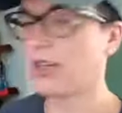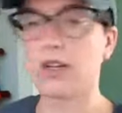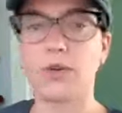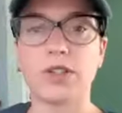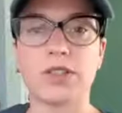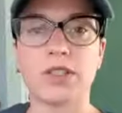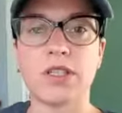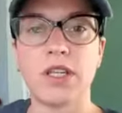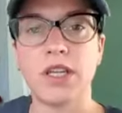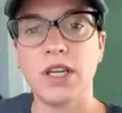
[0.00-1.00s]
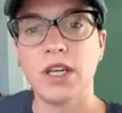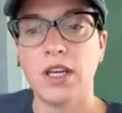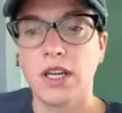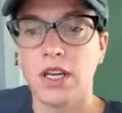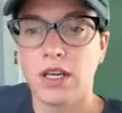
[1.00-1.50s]
thought it was.
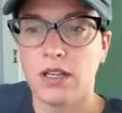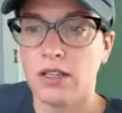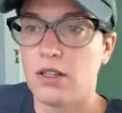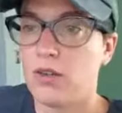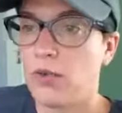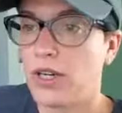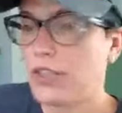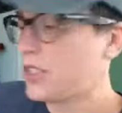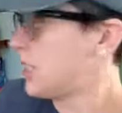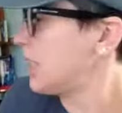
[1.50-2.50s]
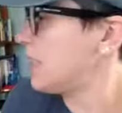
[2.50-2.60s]
What else can